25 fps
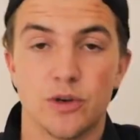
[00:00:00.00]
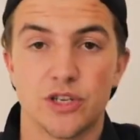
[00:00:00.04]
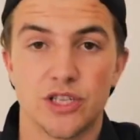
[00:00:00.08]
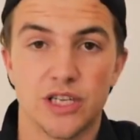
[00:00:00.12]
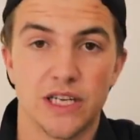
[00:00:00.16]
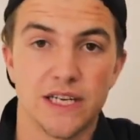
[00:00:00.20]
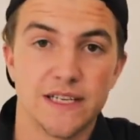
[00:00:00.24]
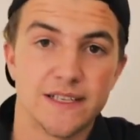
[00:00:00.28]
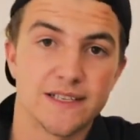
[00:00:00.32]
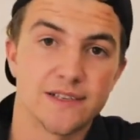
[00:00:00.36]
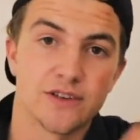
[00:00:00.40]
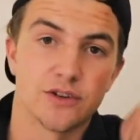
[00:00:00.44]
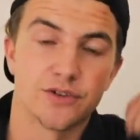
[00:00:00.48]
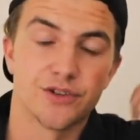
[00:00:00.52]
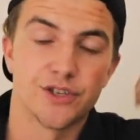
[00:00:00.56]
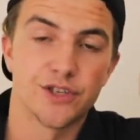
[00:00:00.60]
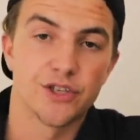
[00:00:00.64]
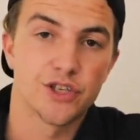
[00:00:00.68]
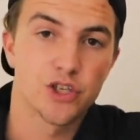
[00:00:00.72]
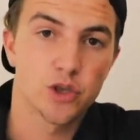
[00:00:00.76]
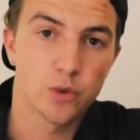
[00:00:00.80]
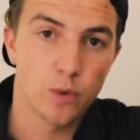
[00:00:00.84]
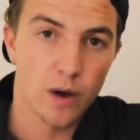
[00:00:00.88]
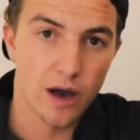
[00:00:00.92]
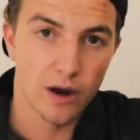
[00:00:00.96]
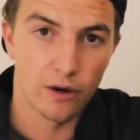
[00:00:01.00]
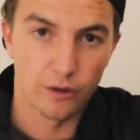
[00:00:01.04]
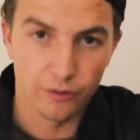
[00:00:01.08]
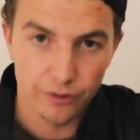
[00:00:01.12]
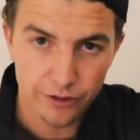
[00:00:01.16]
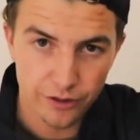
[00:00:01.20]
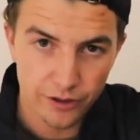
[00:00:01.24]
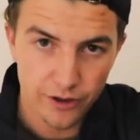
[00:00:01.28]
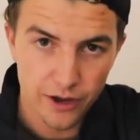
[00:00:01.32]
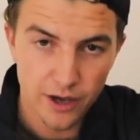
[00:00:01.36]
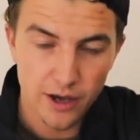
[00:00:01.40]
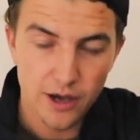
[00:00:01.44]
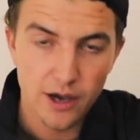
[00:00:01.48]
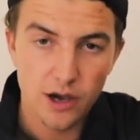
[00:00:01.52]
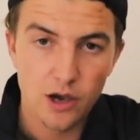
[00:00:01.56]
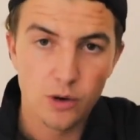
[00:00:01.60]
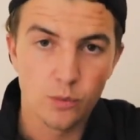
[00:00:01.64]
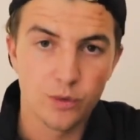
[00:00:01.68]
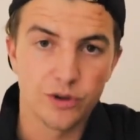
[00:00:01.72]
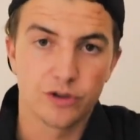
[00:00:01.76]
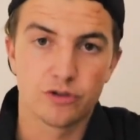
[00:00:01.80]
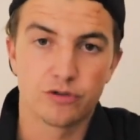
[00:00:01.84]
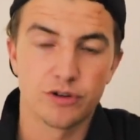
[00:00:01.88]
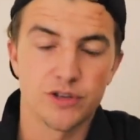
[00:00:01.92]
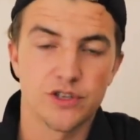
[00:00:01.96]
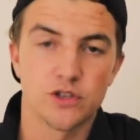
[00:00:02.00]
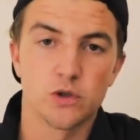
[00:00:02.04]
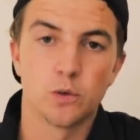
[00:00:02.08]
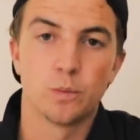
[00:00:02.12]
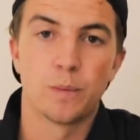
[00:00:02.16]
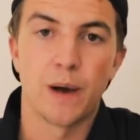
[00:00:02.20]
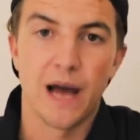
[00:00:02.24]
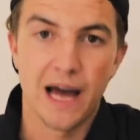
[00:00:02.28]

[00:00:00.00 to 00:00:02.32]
Which leads us on to 12th with Crystal